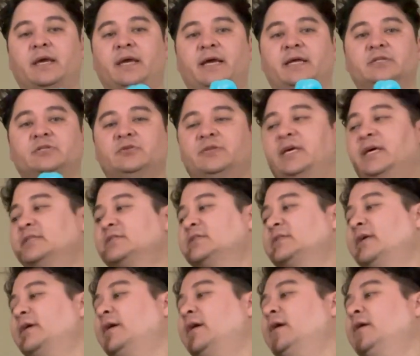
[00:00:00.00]
And so that's
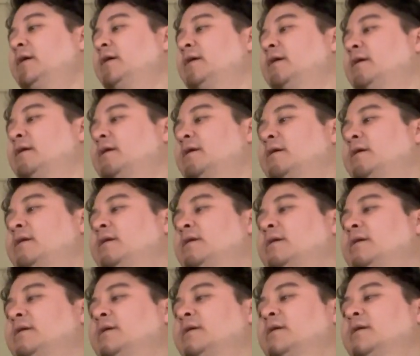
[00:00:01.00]
the
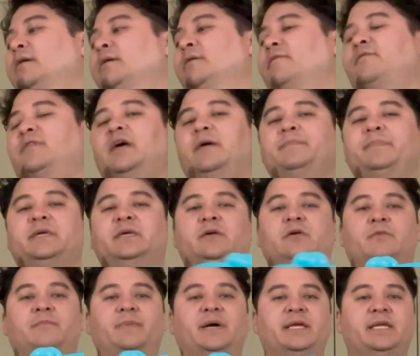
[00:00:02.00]
floppy
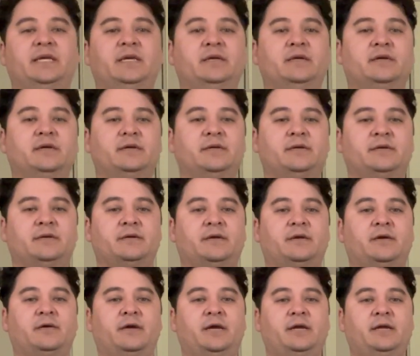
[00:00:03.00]
ear bunny.
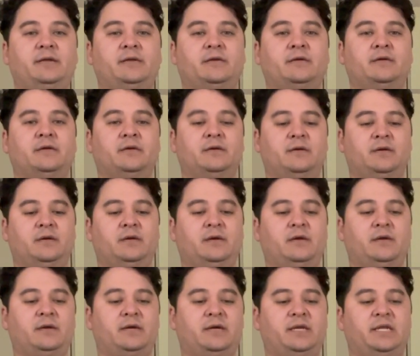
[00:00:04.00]
All right.
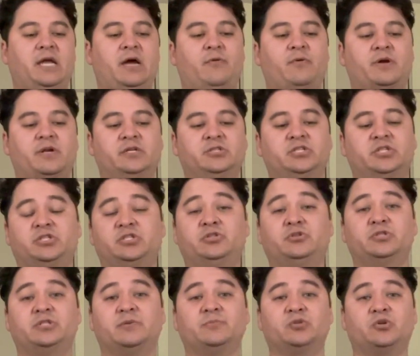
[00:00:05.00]
And now we're going to just
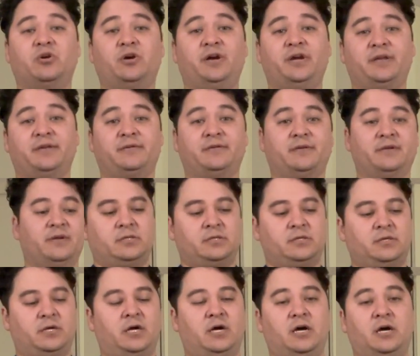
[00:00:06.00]
do some drawing.
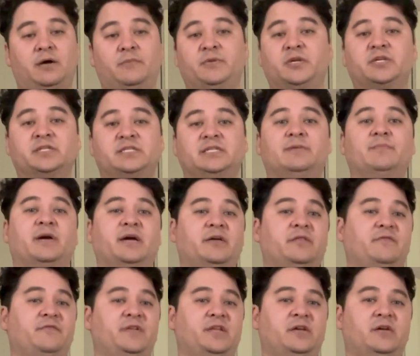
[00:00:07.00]
You can see my
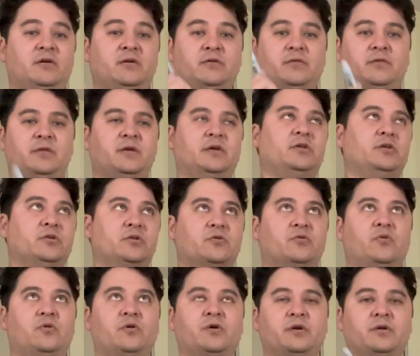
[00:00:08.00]
other video, the
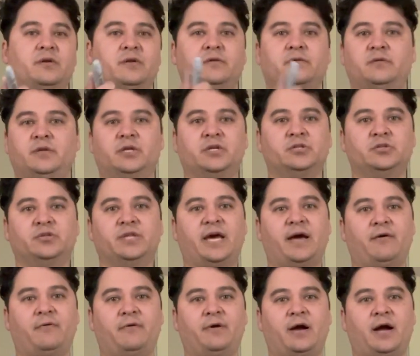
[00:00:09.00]
unicorn. You could do
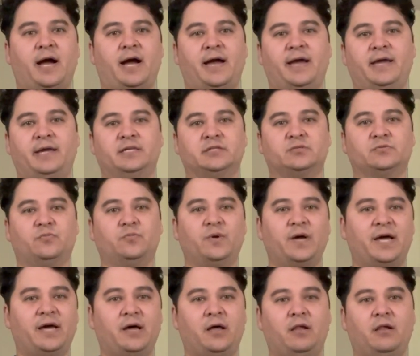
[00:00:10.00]
that eye as
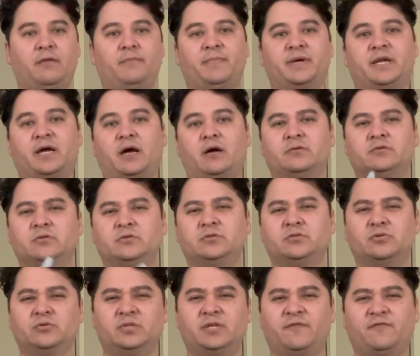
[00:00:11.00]
well, but I'll do
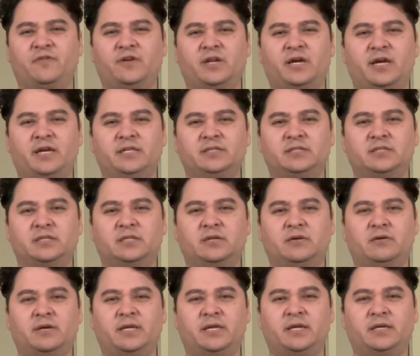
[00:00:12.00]
2 different eyes
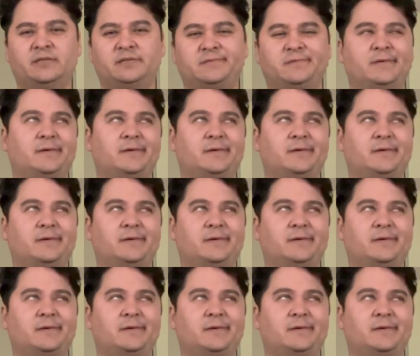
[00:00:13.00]
here, I guess.